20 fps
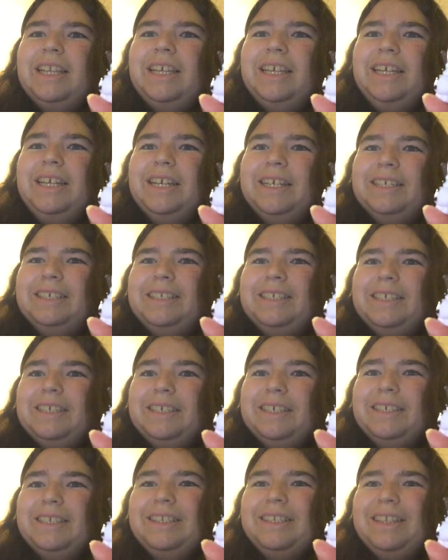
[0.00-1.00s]
He does
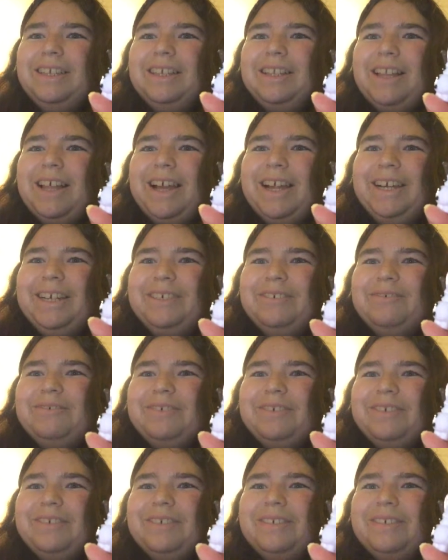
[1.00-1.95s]
the line,